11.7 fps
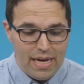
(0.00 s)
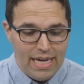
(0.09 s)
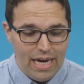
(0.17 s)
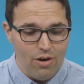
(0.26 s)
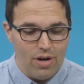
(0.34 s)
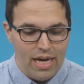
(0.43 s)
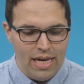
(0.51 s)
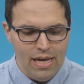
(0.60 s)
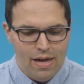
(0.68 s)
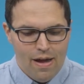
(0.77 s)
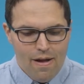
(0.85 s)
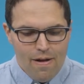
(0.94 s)
been hearing
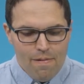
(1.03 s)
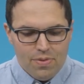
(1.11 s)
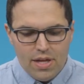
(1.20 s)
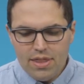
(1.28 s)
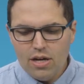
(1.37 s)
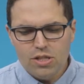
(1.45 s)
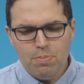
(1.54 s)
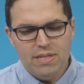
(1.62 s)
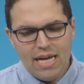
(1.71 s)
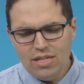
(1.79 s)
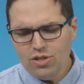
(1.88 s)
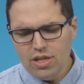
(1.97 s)
that there's
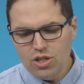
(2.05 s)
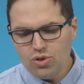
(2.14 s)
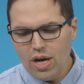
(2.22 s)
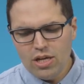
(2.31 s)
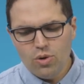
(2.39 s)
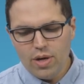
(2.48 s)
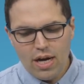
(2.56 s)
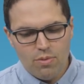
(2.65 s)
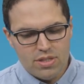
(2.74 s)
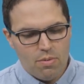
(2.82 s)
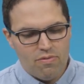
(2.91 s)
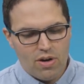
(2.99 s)
potentially a trend going on
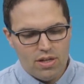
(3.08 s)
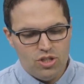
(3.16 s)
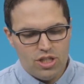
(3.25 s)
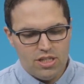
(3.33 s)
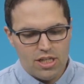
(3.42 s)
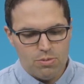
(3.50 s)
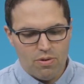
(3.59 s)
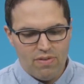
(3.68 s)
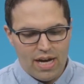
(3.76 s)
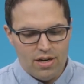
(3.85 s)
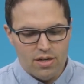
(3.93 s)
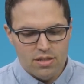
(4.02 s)
with some of our logistics
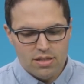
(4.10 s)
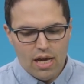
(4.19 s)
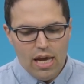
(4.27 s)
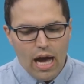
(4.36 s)
providers.